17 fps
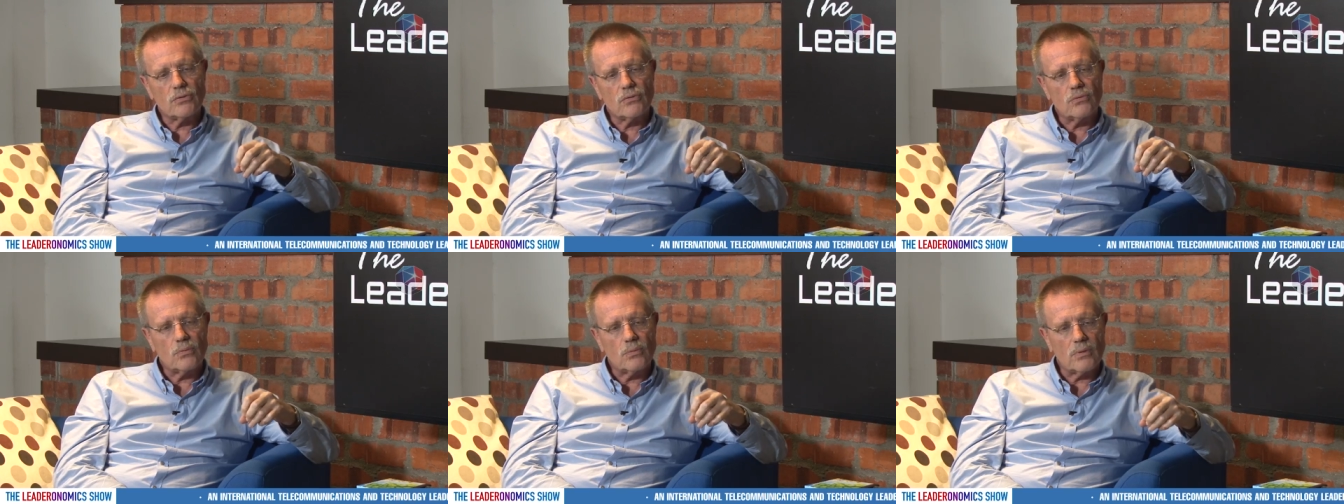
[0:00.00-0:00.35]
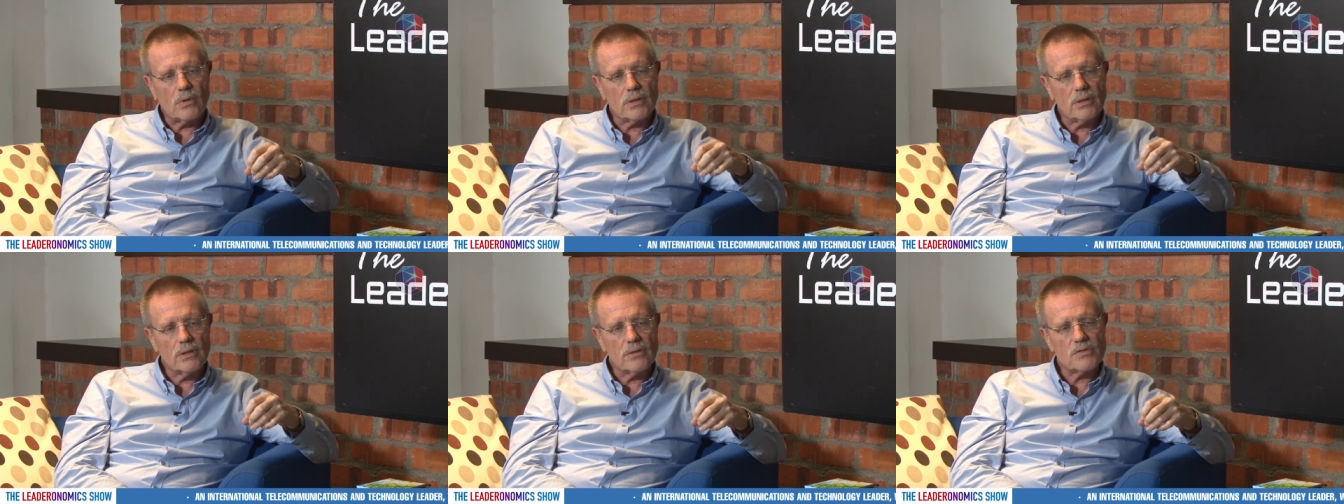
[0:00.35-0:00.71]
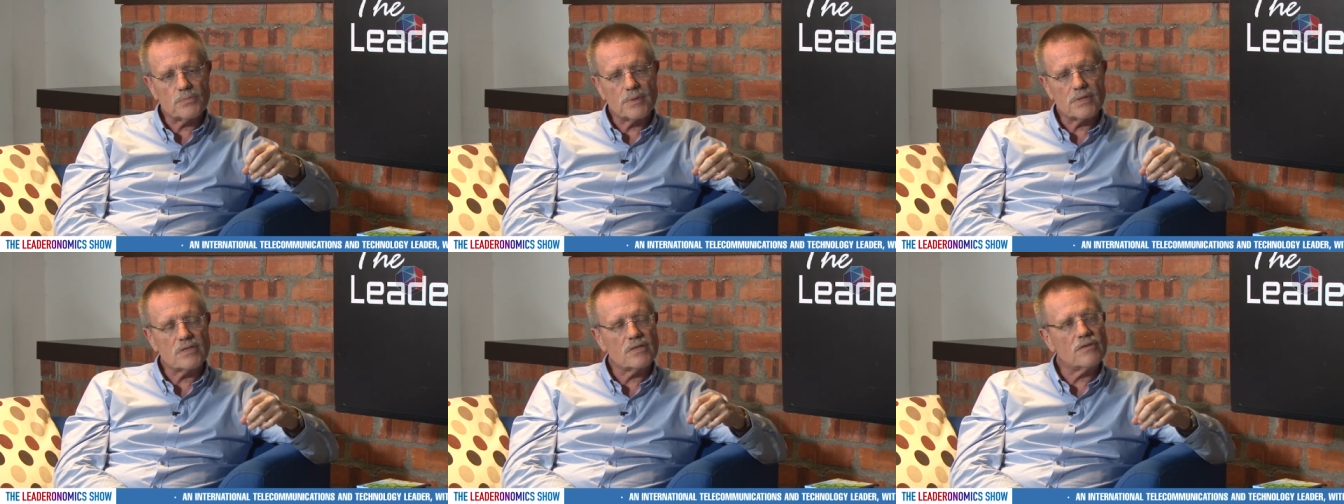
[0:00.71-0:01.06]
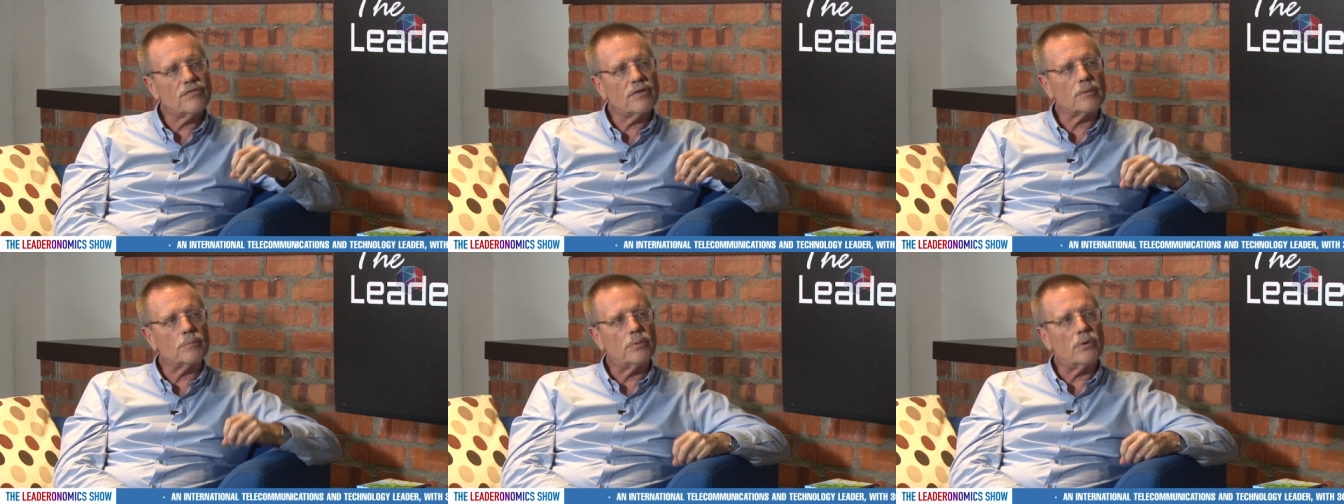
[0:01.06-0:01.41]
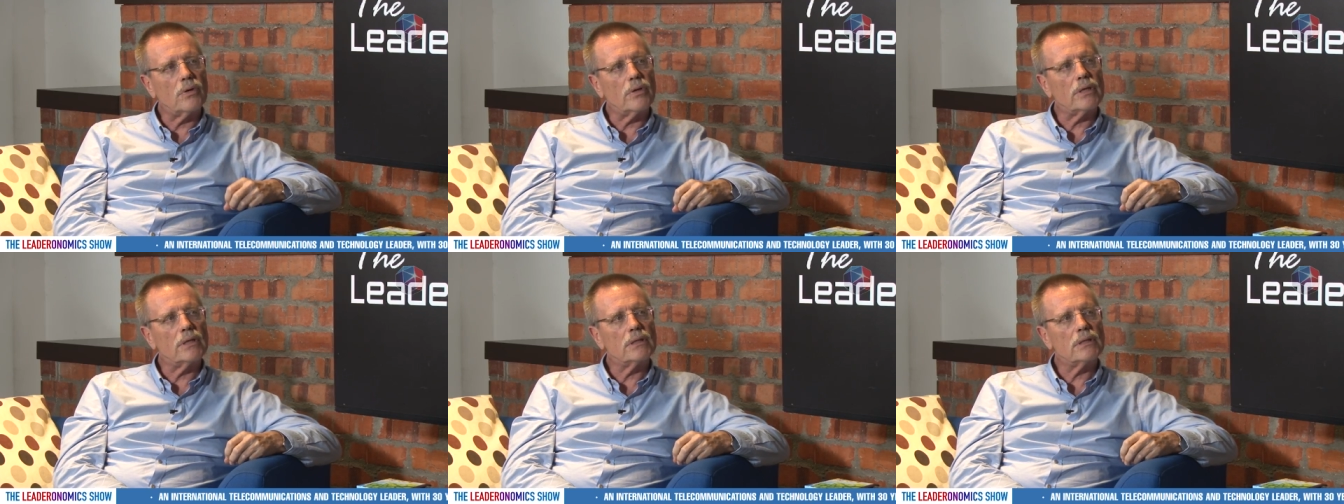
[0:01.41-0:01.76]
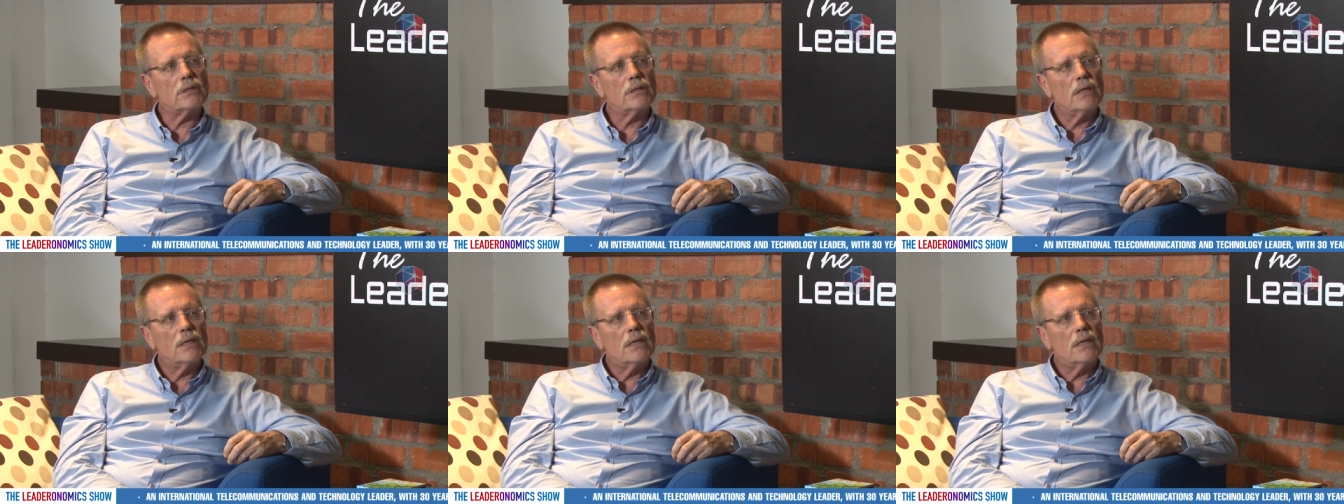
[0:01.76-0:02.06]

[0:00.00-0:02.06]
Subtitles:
to one specific point